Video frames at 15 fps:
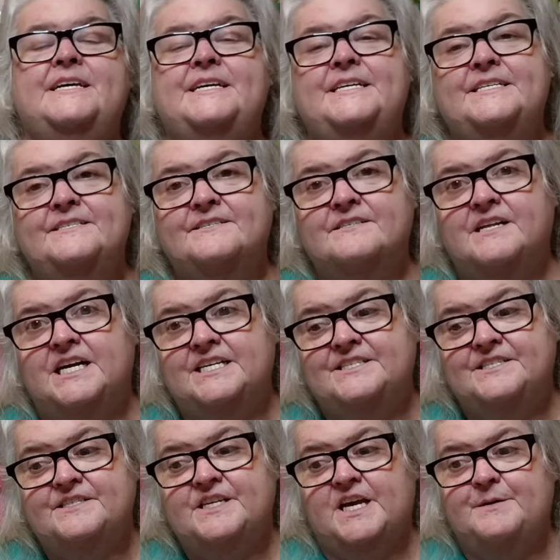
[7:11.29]
His
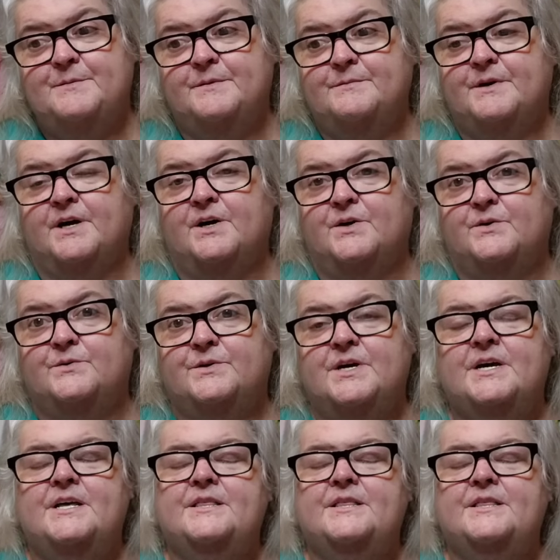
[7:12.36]
glasses came up gone.